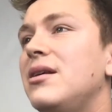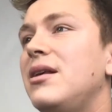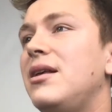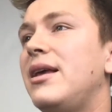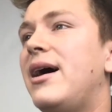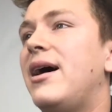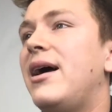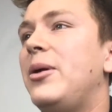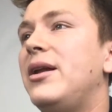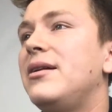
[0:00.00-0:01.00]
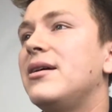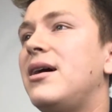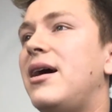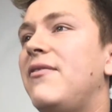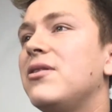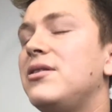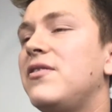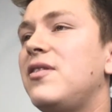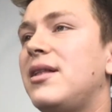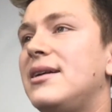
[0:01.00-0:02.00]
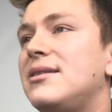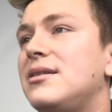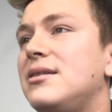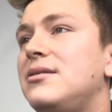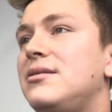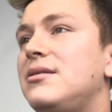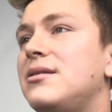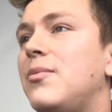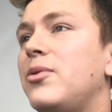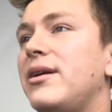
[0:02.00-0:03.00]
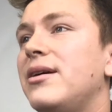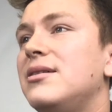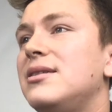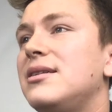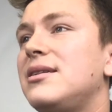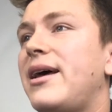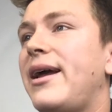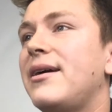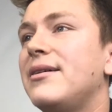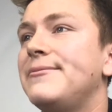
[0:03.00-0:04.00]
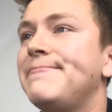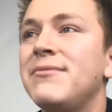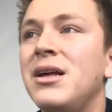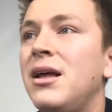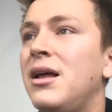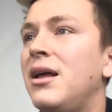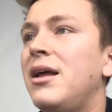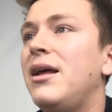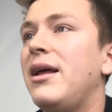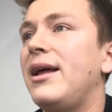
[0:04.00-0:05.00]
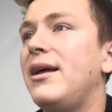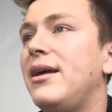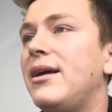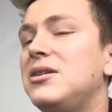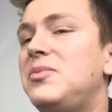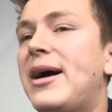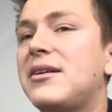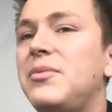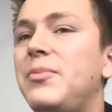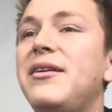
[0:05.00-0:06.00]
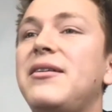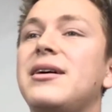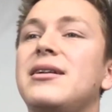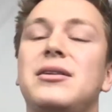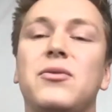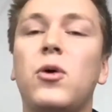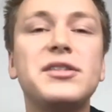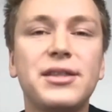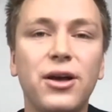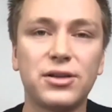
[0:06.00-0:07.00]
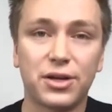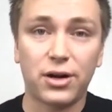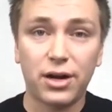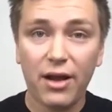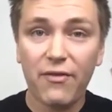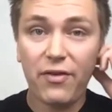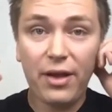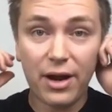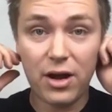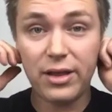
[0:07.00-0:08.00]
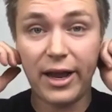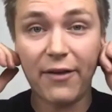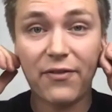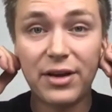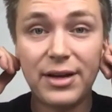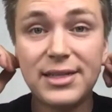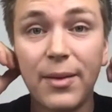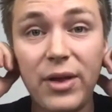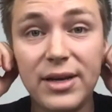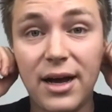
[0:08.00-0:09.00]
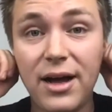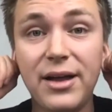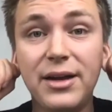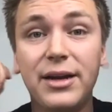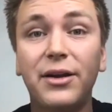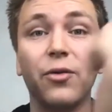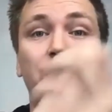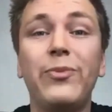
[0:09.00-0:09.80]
yeah, I mean, I've learned over the last couple of years is like it goes back to me kind of to what's the alternative, you know, like if you need something done and you're